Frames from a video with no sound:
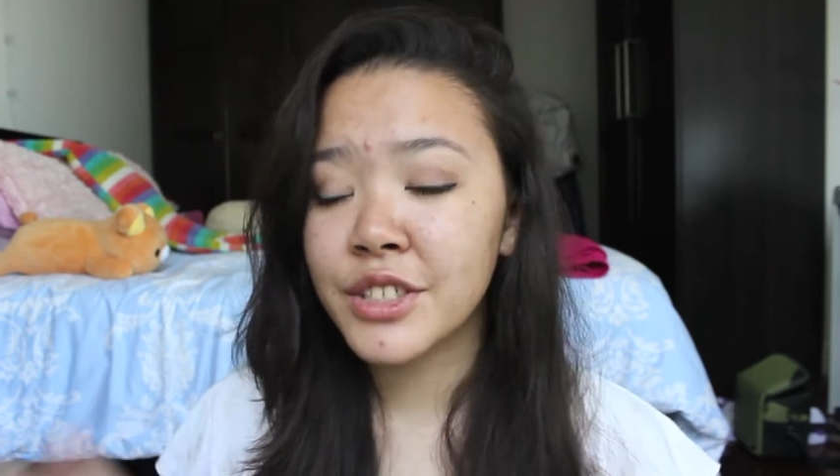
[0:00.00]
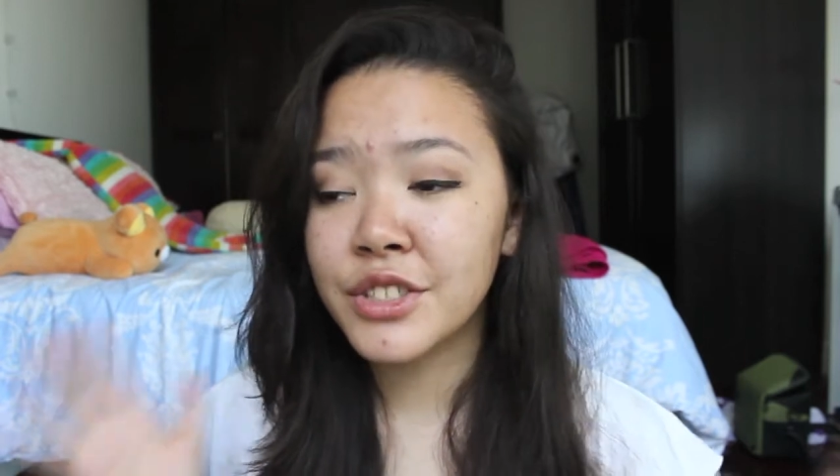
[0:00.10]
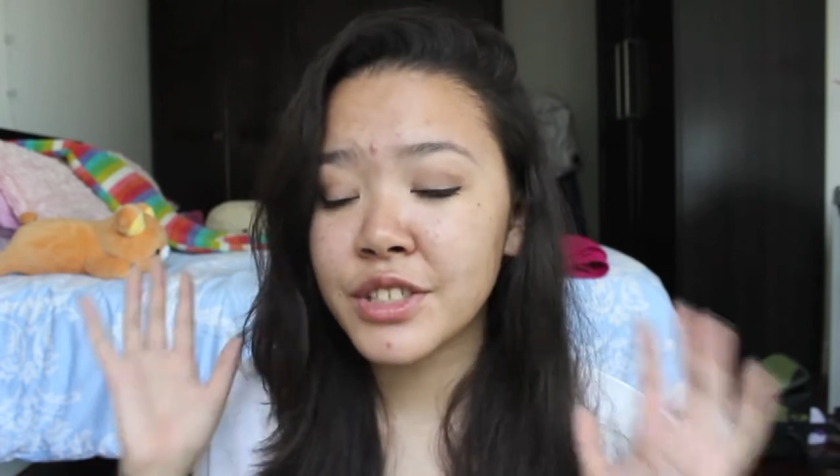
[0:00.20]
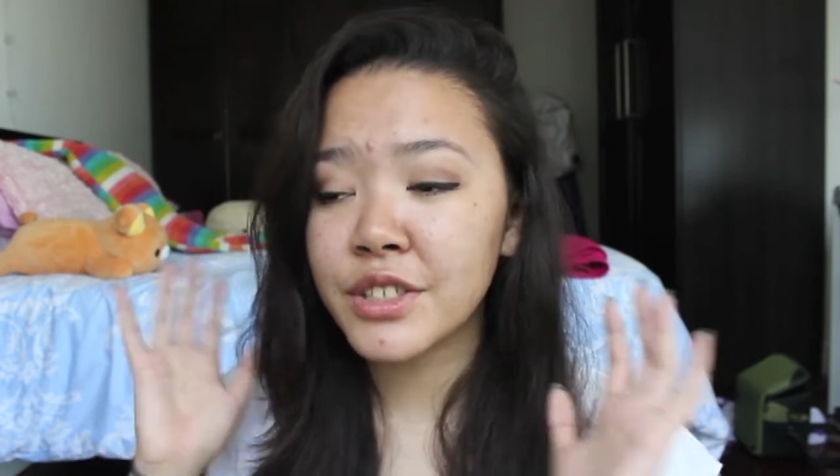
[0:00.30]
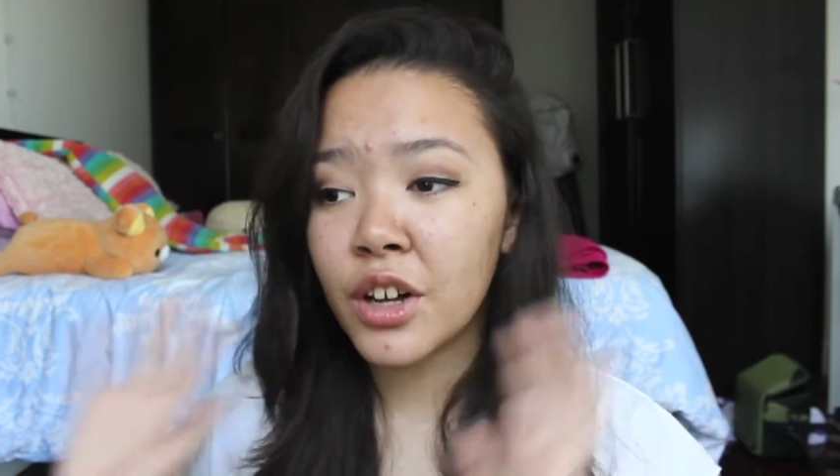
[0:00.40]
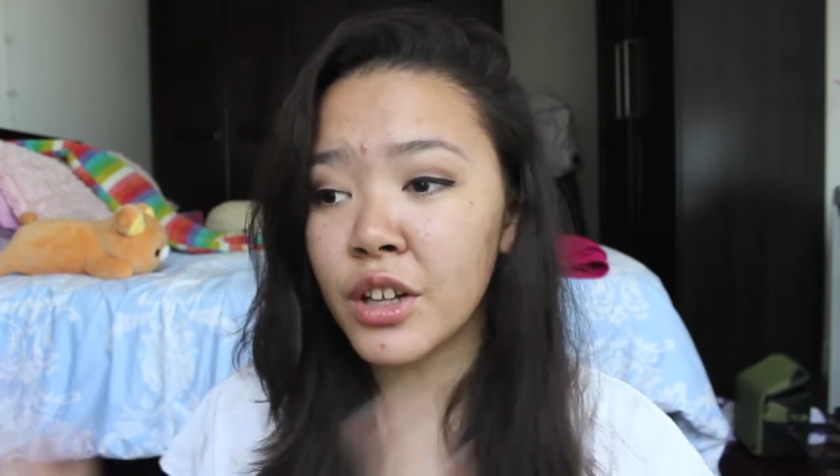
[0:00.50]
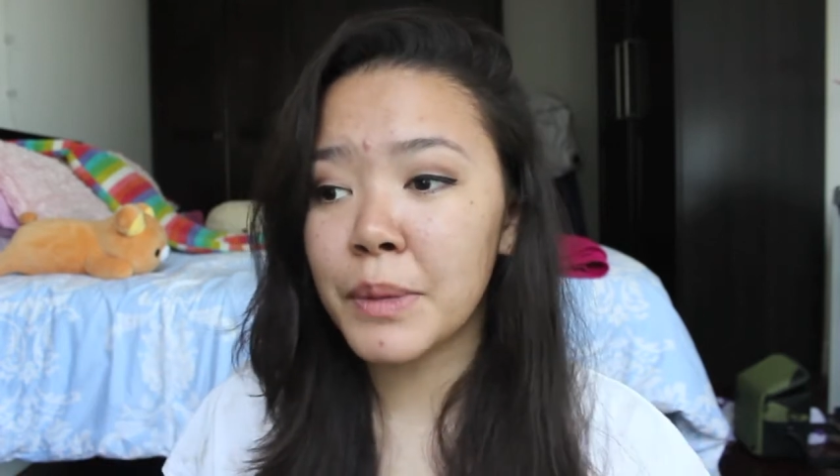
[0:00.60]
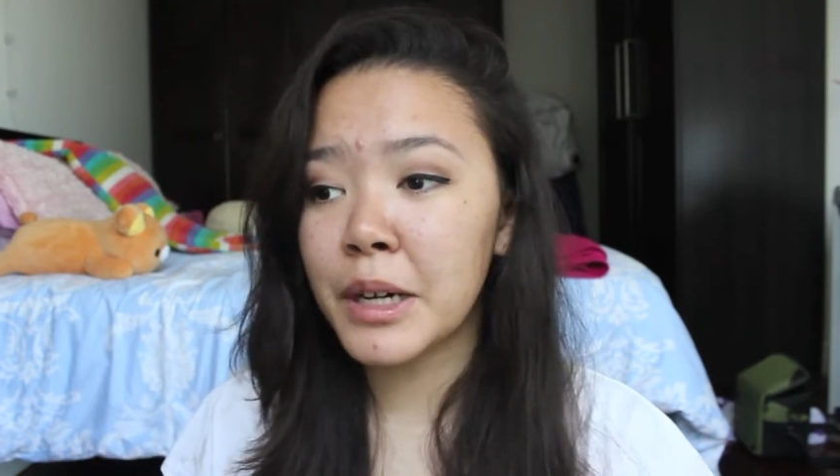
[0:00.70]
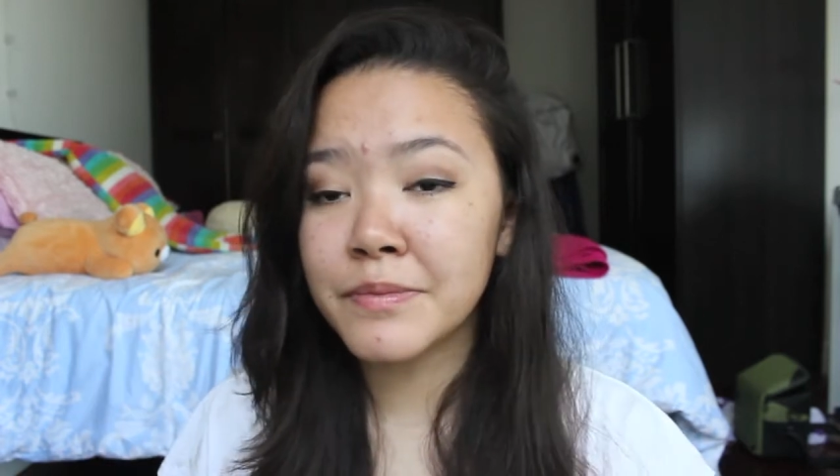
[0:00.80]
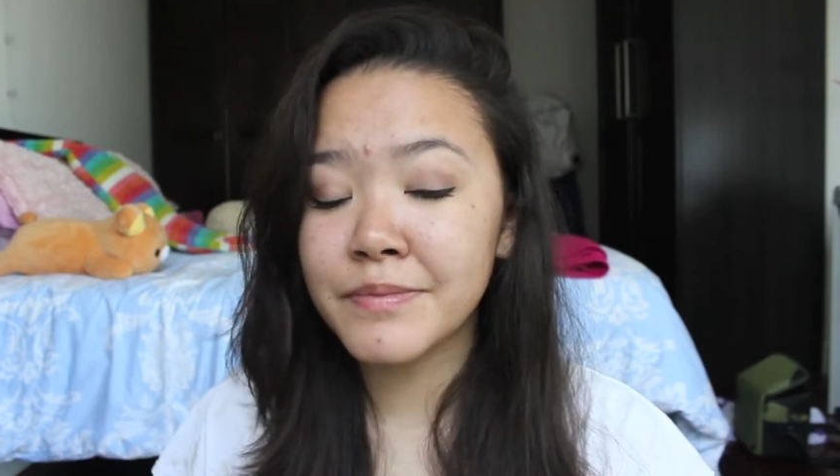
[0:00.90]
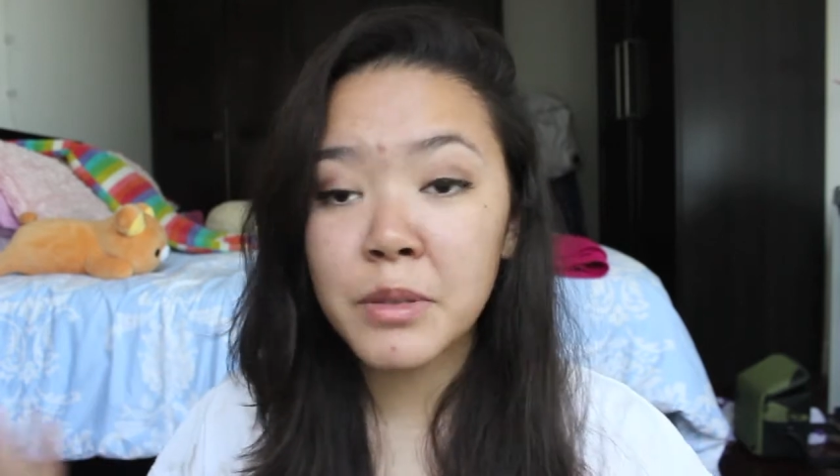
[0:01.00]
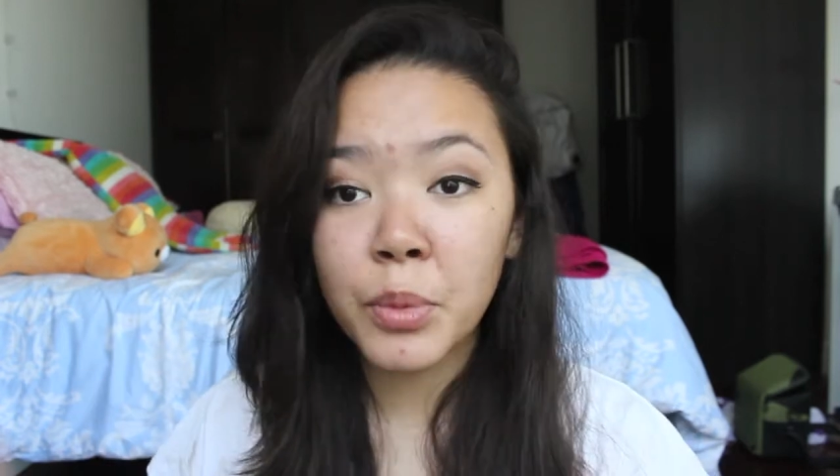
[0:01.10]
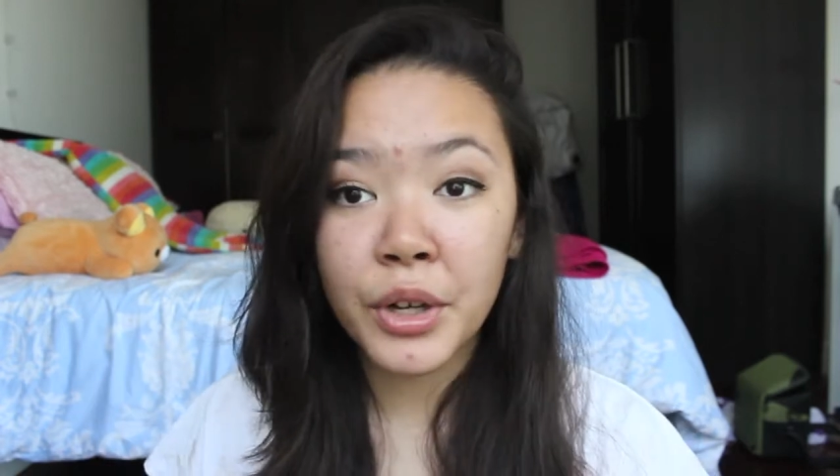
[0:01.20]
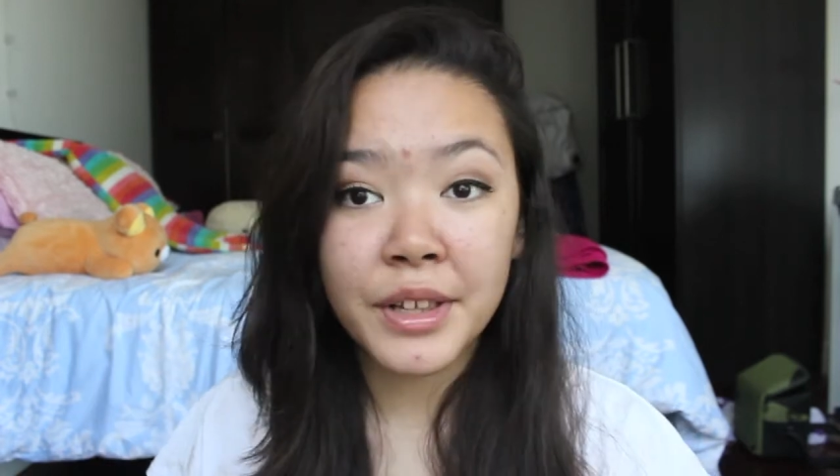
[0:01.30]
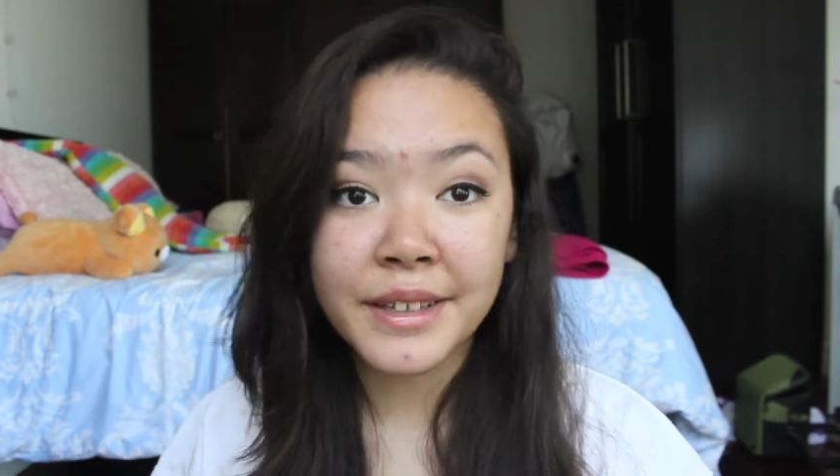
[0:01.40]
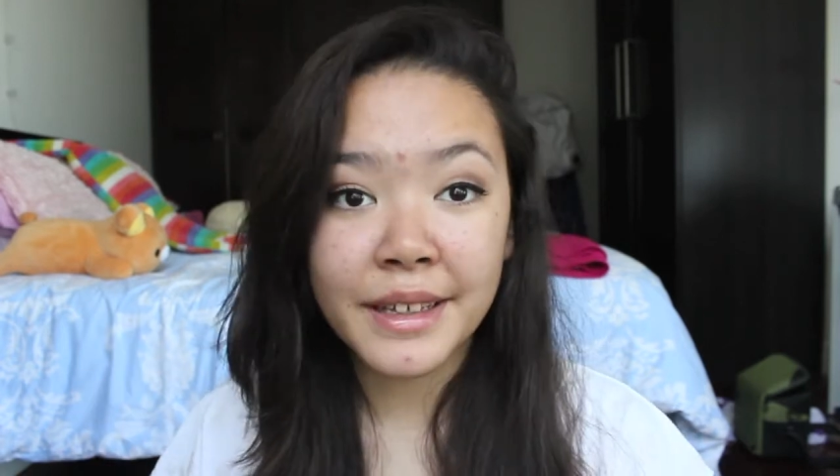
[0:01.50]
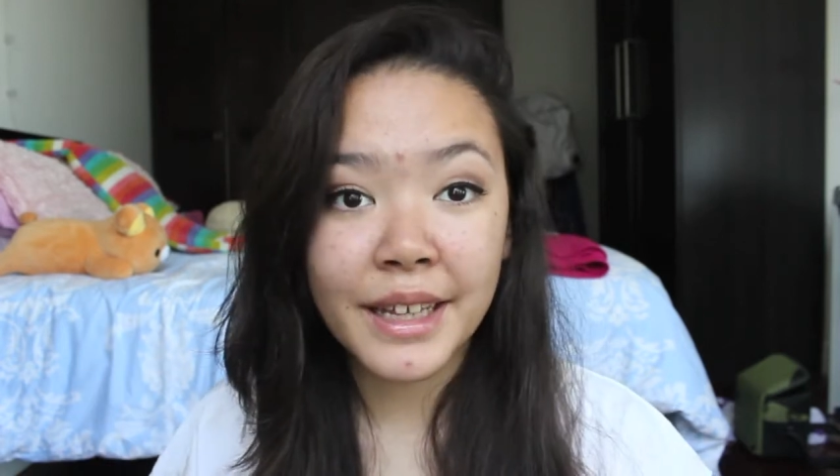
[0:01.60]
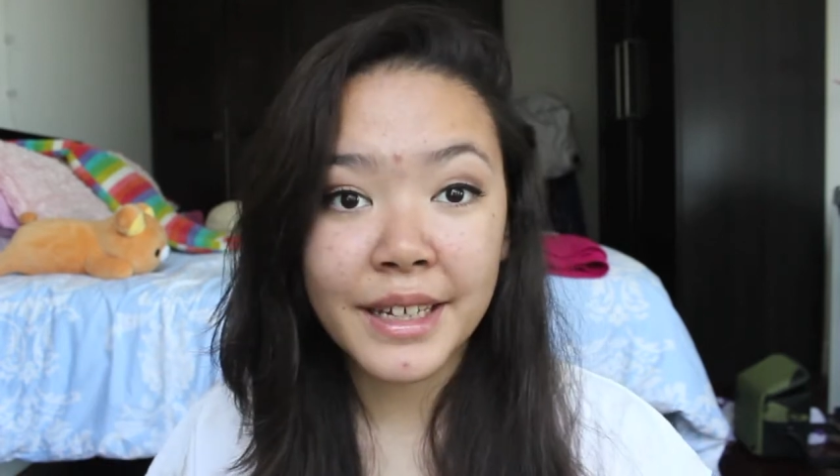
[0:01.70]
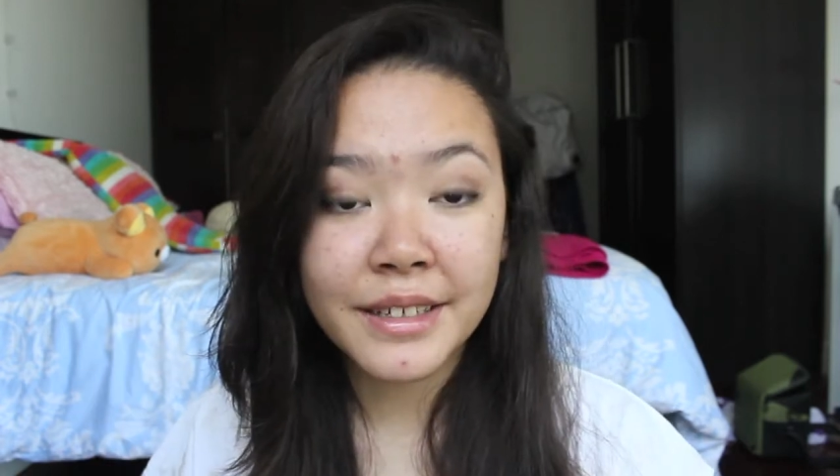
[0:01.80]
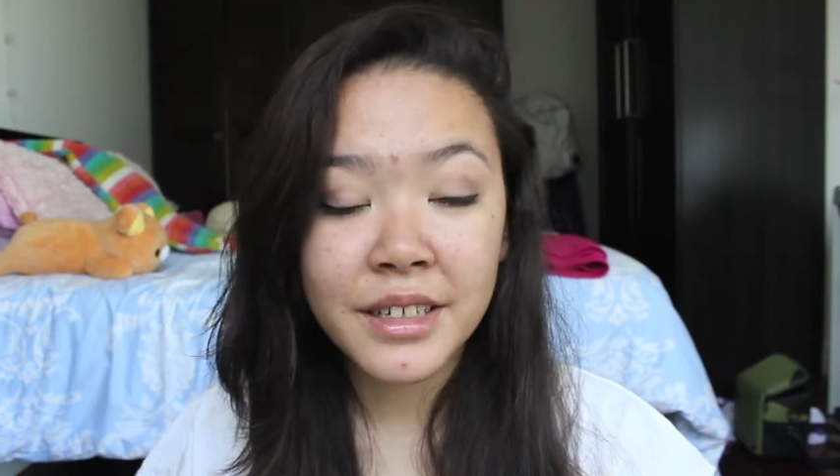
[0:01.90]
It's just all about the boy that they like.